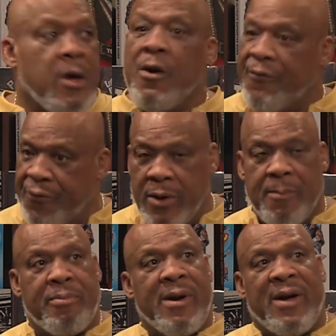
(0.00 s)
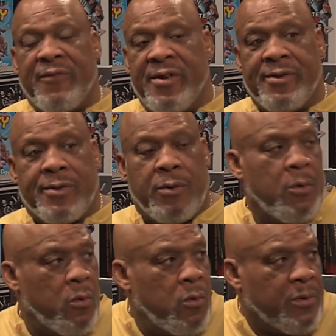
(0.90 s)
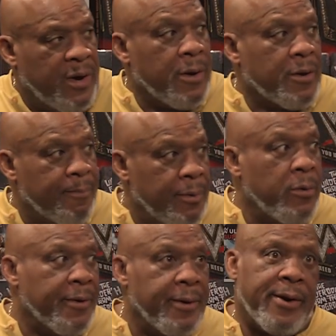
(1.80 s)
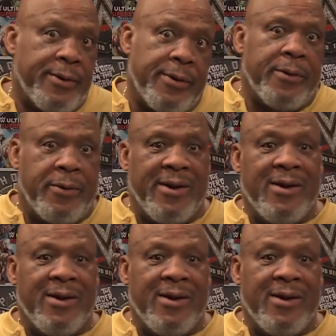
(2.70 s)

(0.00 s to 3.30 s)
free breakfast, yeah. The whole killer caboodle there, you know.